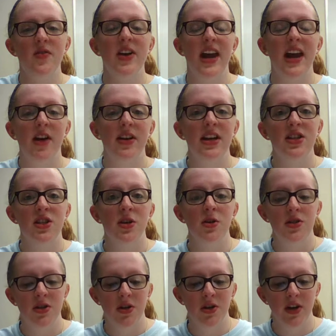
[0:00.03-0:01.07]
Accounting
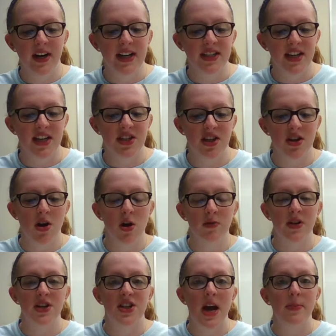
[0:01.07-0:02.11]
2 tutoring session
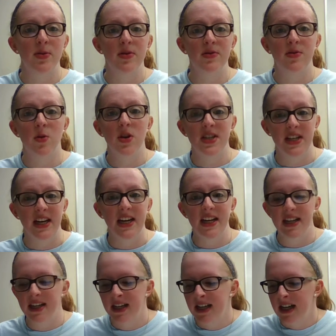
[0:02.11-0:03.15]
over chapter
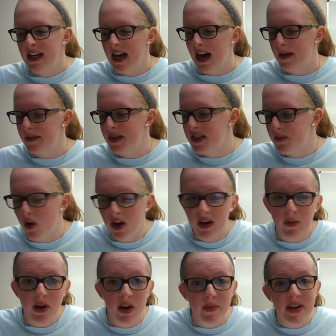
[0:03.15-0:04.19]
14. This morning
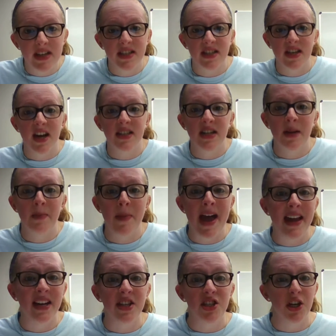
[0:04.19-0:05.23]
we're going to be discussing
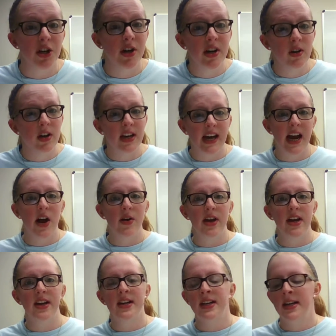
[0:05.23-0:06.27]
managerial
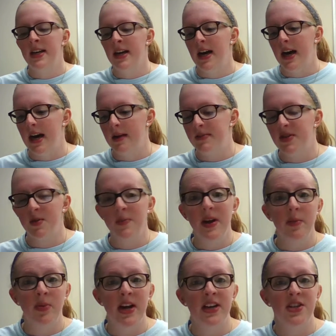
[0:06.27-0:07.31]
accounting. So
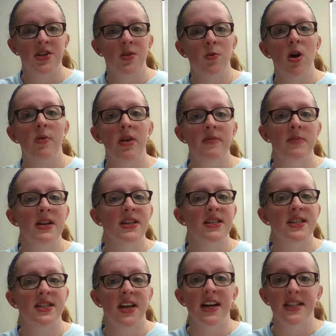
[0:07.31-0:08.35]
big picture, what we've been
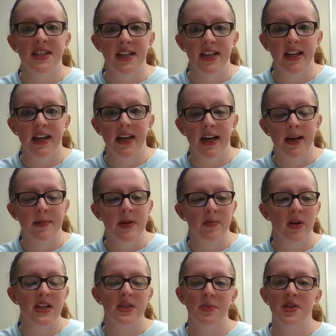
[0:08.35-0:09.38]
discussing in
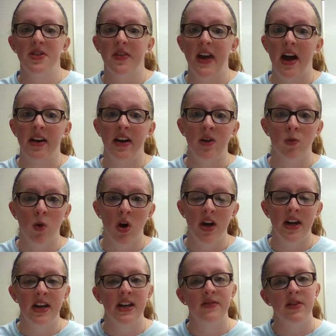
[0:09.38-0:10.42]
Principles of Accounting
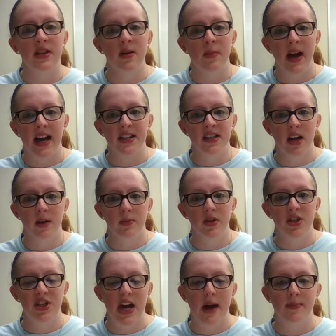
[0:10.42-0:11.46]
1 and even the past couple
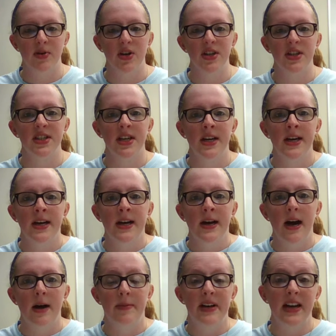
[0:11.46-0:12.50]
of chapters
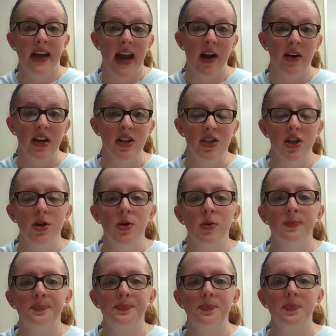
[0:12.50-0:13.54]
in Accounting
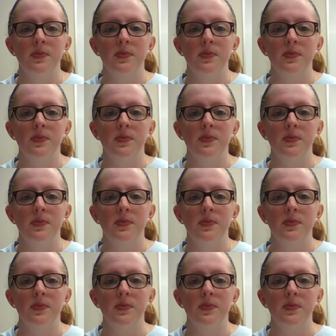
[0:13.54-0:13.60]
2